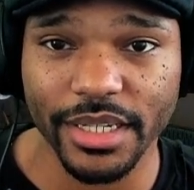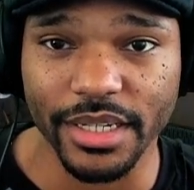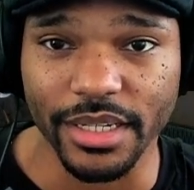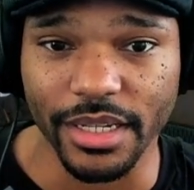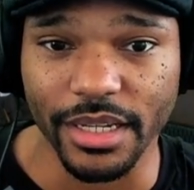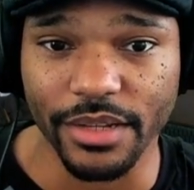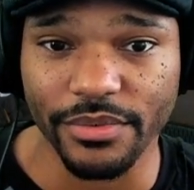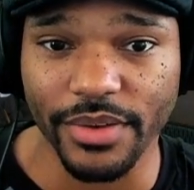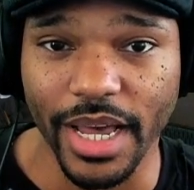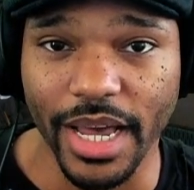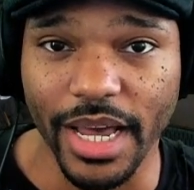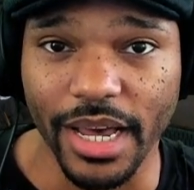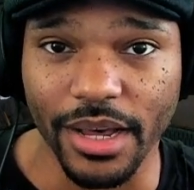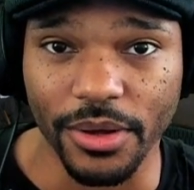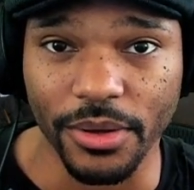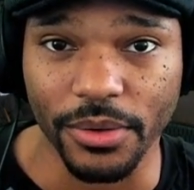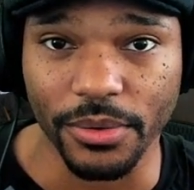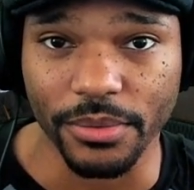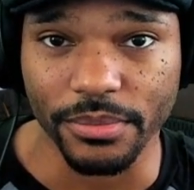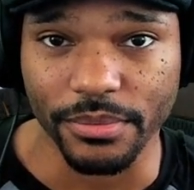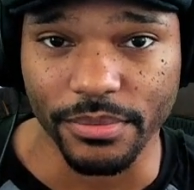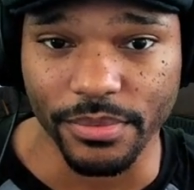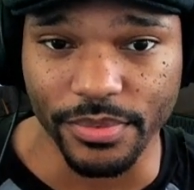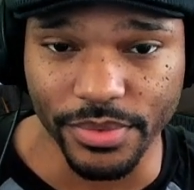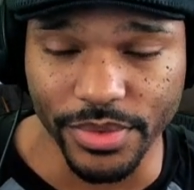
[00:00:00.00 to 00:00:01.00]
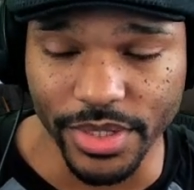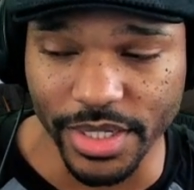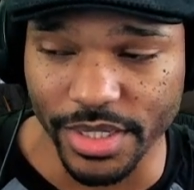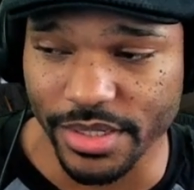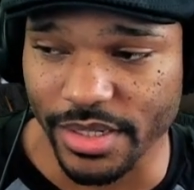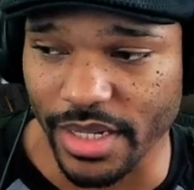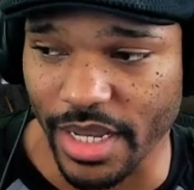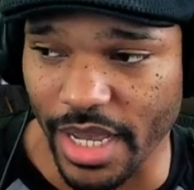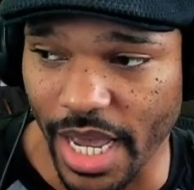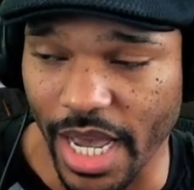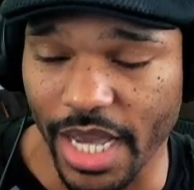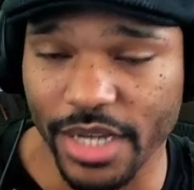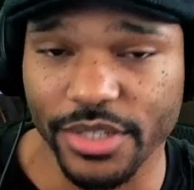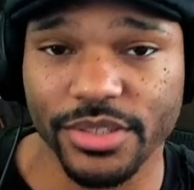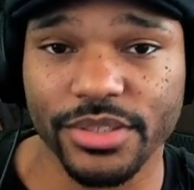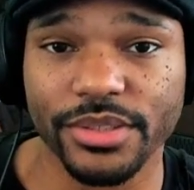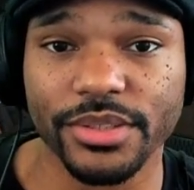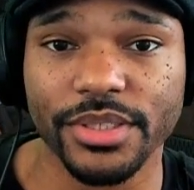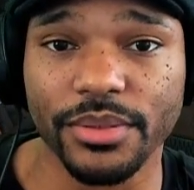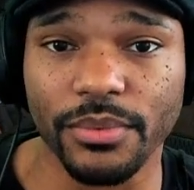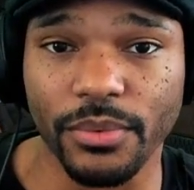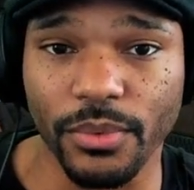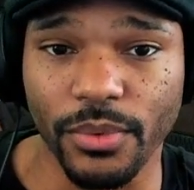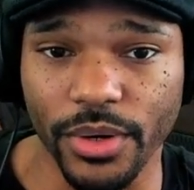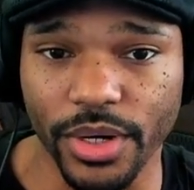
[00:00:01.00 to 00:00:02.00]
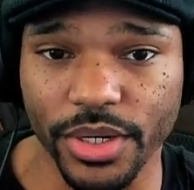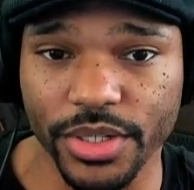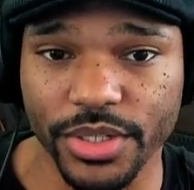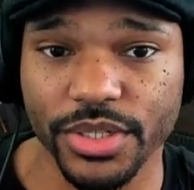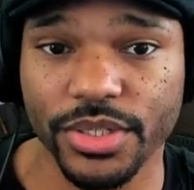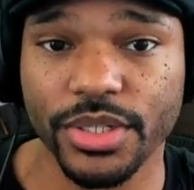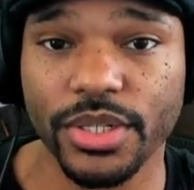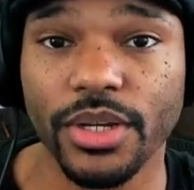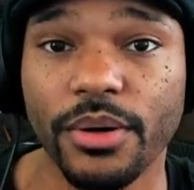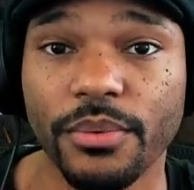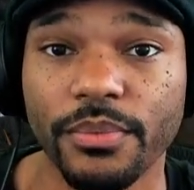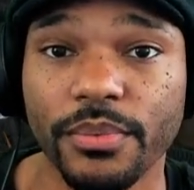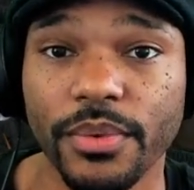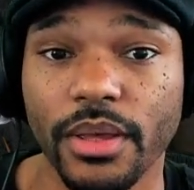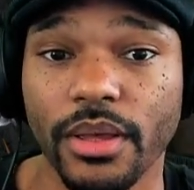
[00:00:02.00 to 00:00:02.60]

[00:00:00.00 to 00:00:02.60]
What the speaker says: of how this actually works. So